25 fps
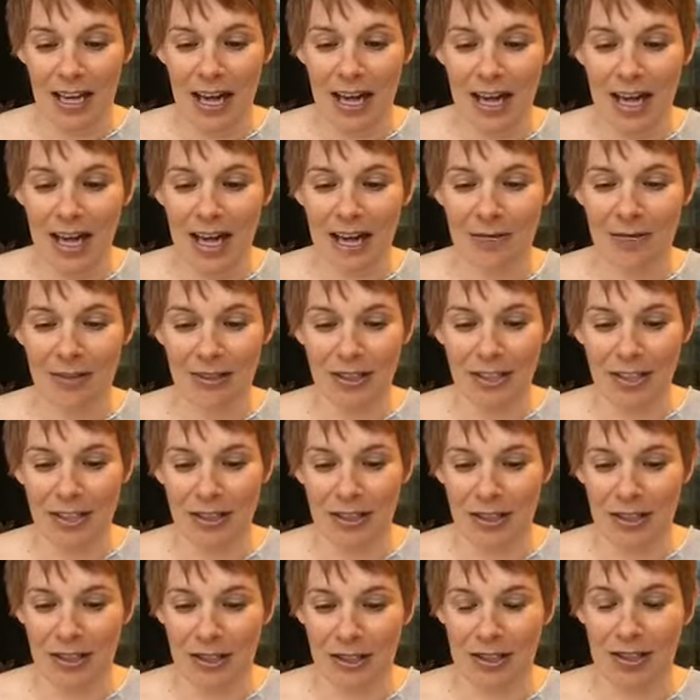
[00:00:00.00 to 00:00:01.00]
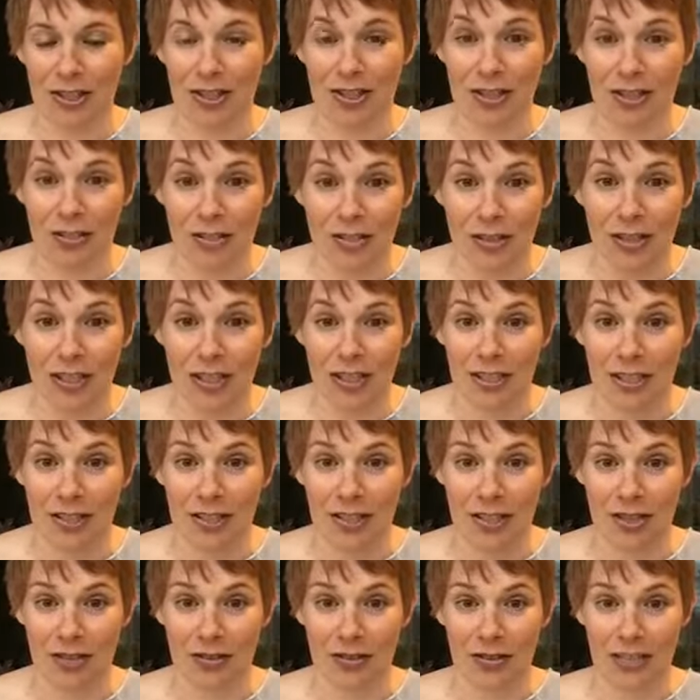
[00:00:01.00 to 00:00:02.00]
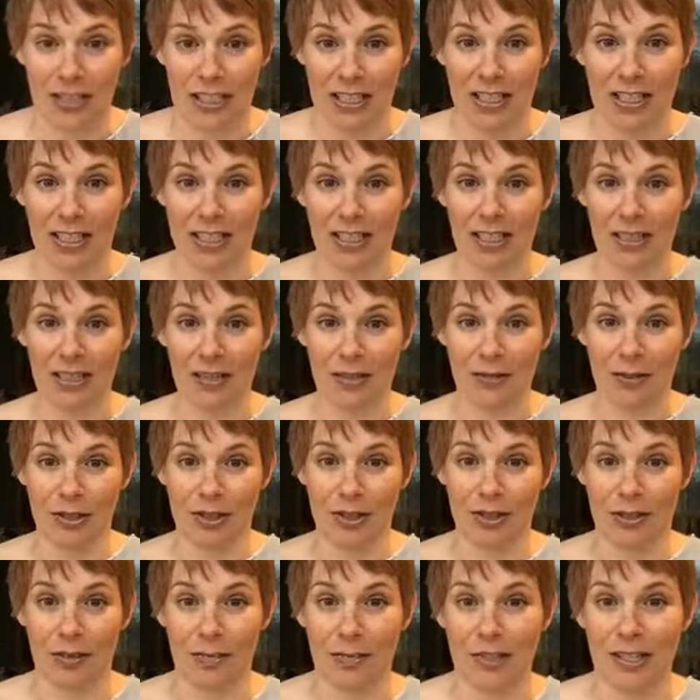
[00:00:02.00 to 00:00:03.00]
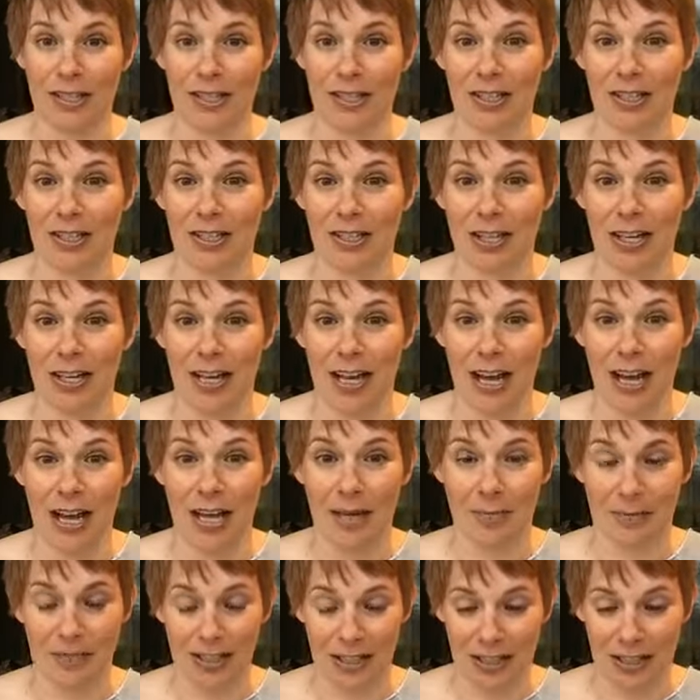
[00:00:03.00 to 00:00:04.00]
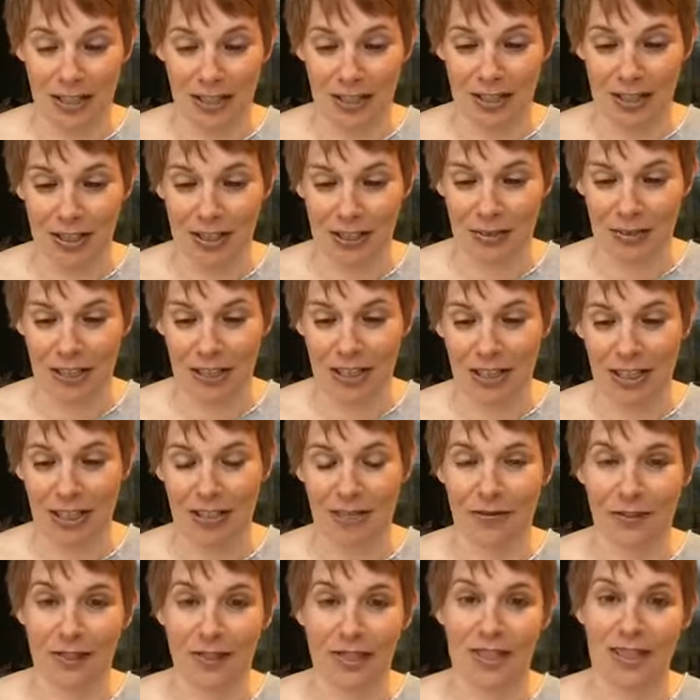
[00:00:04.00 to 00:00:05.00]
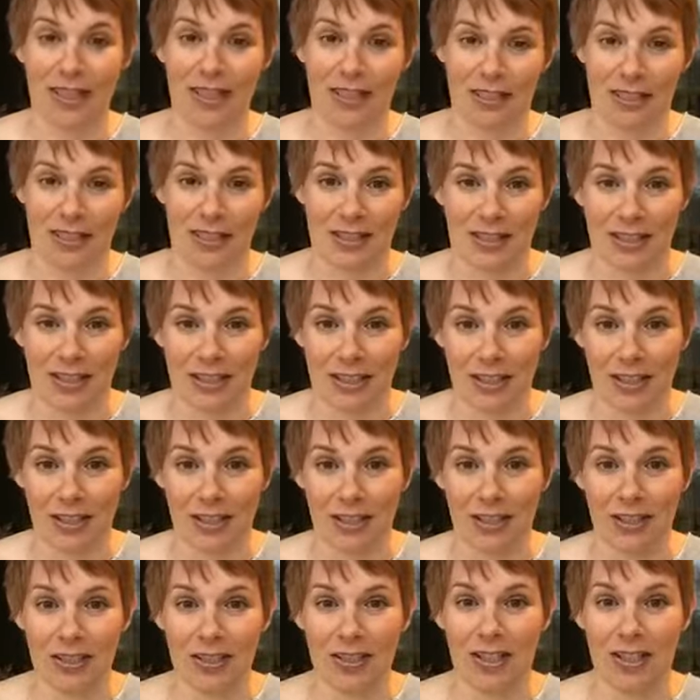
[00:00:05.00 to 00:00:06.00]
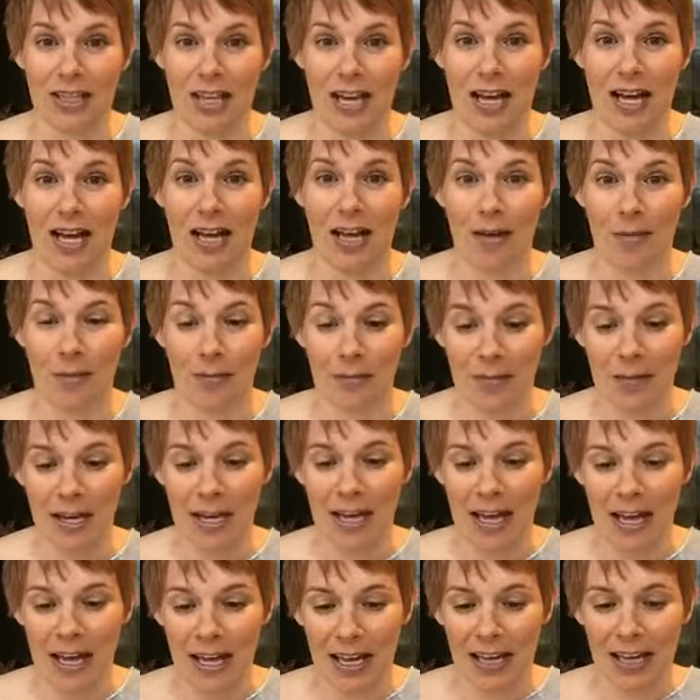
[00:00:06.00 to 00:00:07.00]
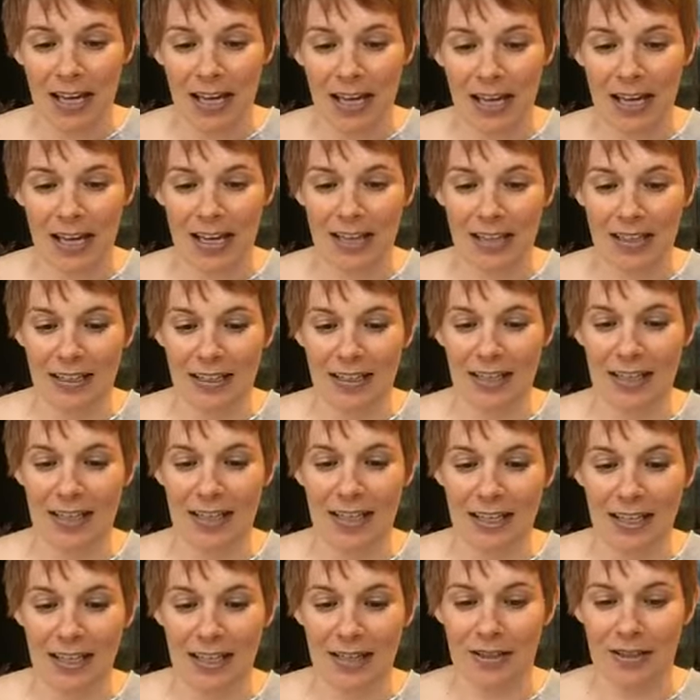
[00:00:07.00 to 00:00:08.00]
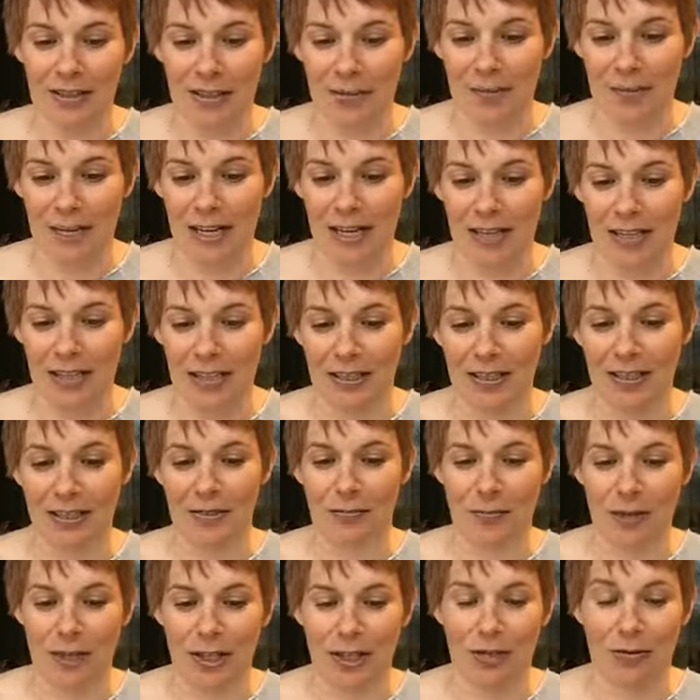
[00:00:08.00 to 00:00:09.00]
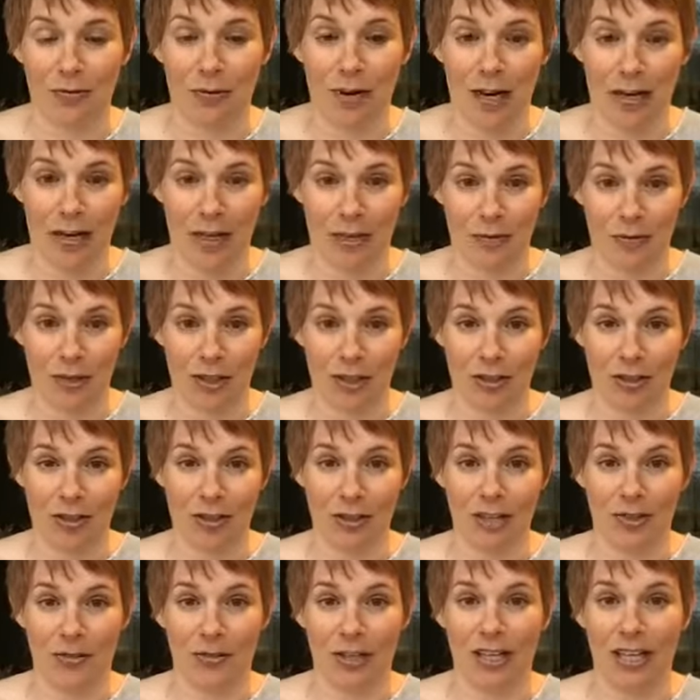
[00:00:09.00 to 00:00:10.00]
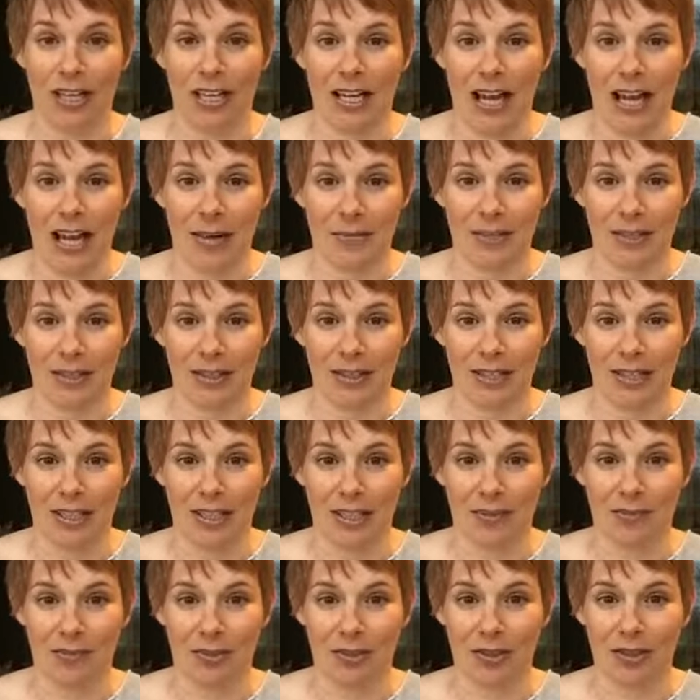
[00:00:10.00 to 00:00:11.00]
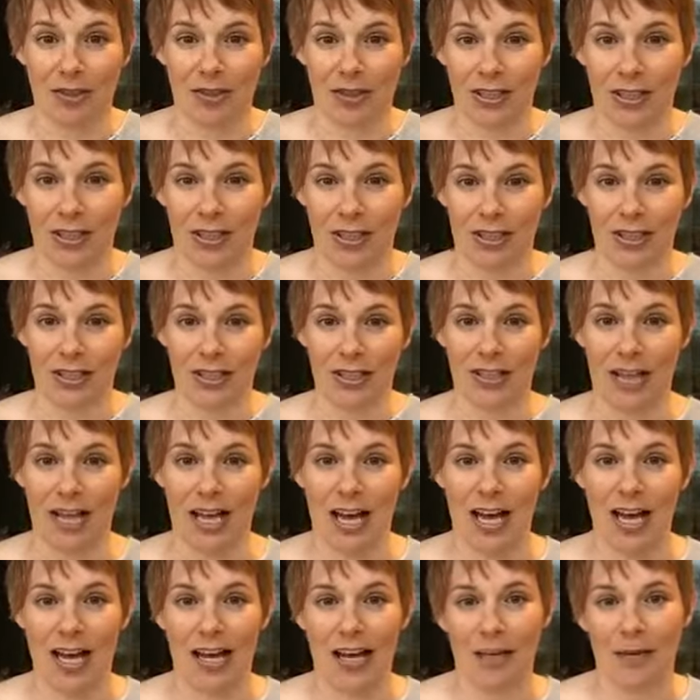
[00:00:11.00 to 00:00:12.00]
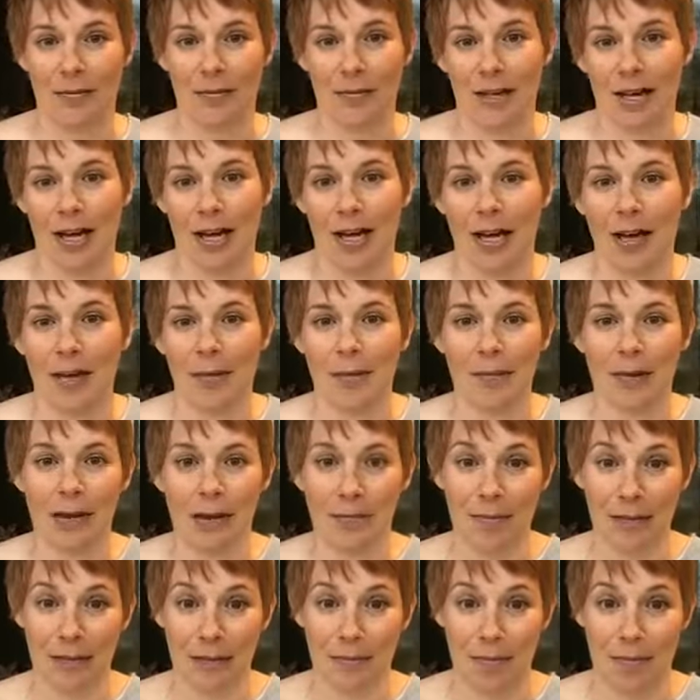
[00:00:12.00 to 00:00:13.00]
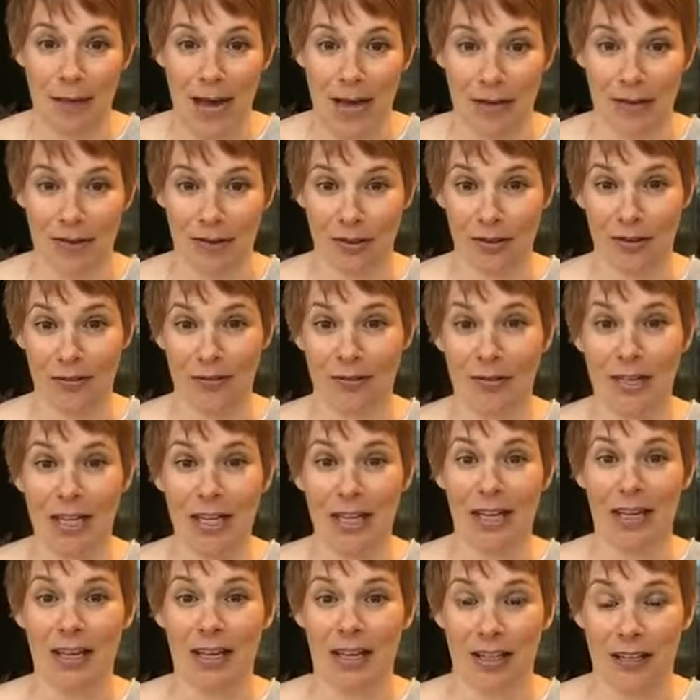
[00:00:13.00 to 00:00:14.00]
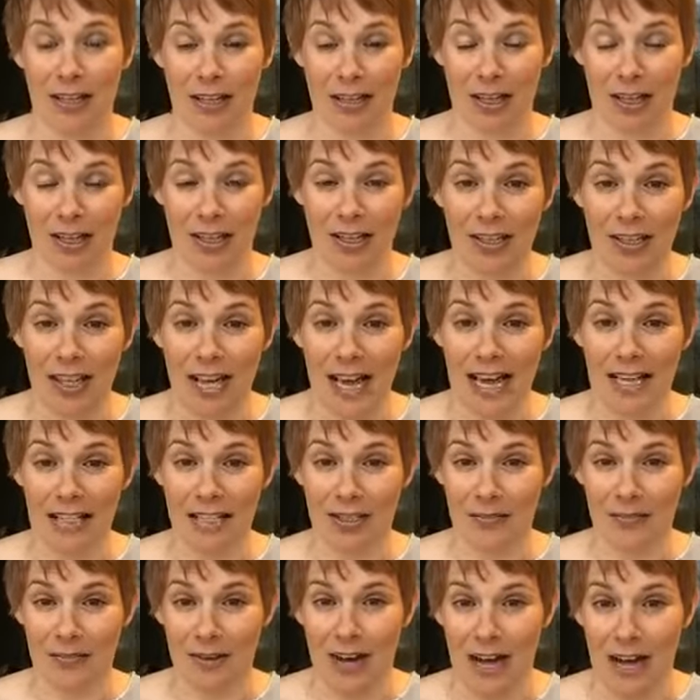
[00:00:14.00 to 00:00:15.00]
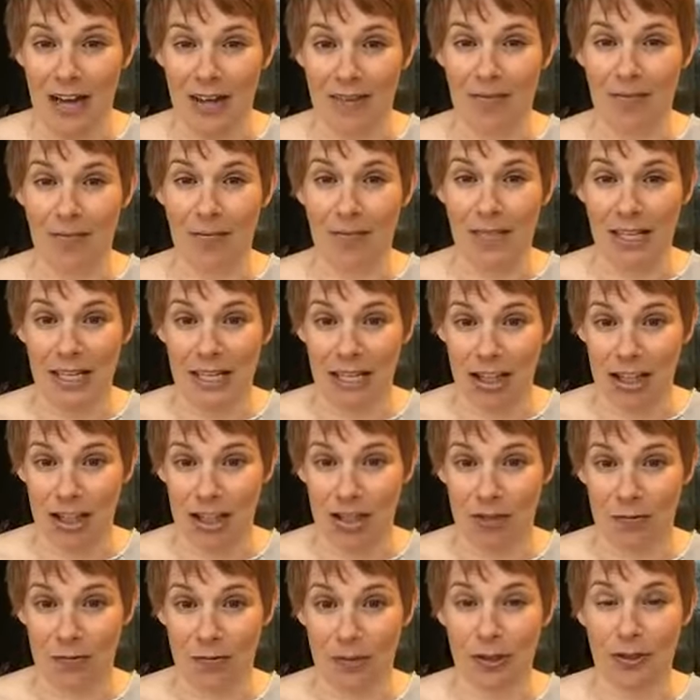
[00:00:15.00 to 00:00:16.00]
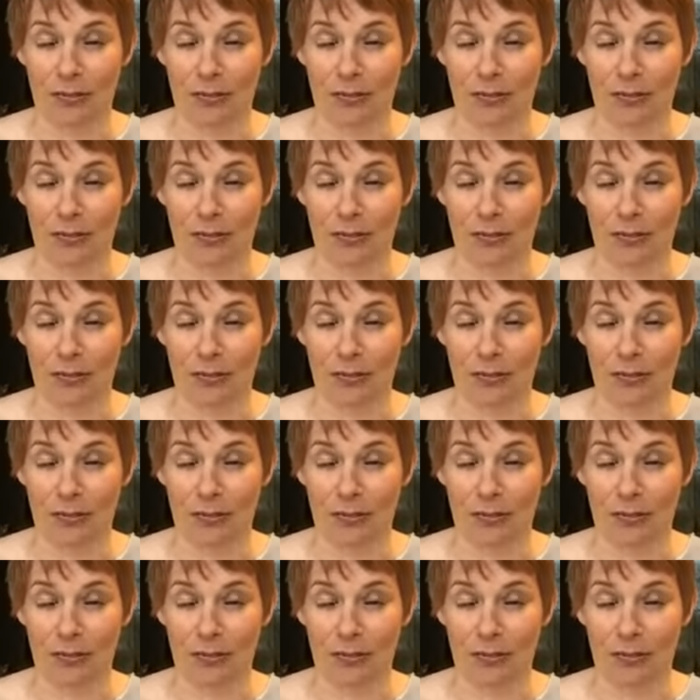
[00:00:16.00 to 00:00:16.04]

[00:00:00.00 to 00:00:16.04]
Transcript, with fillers: I really think there's two things you need when you're a beginner um, to get into it. And the first thing is skills. Um, and that kind of depends where you are and what you're doing. Obviously, if you're going to climb um, a big mountain, like a class five pitch with